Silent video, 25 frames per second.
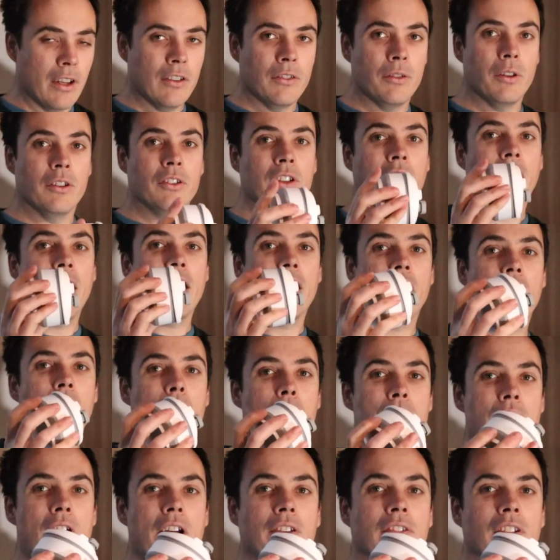So it's kind of
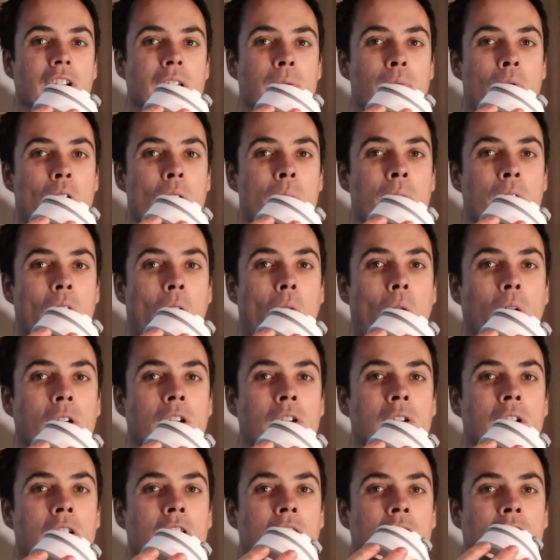compressed at the moment. All
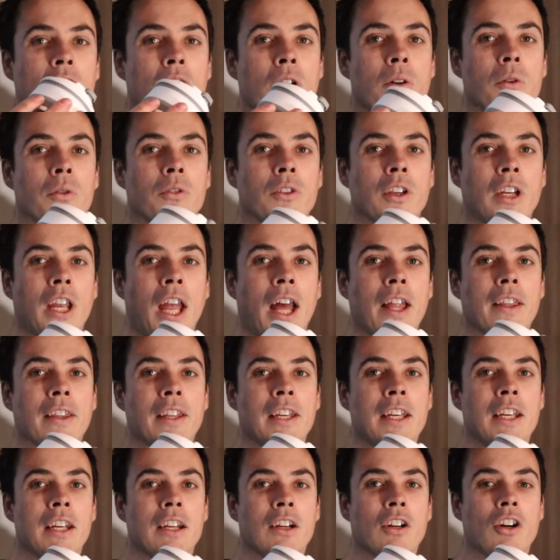you need to do to get
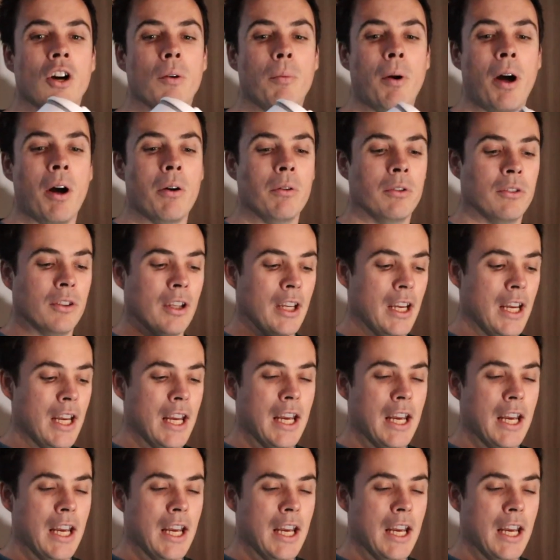the cup out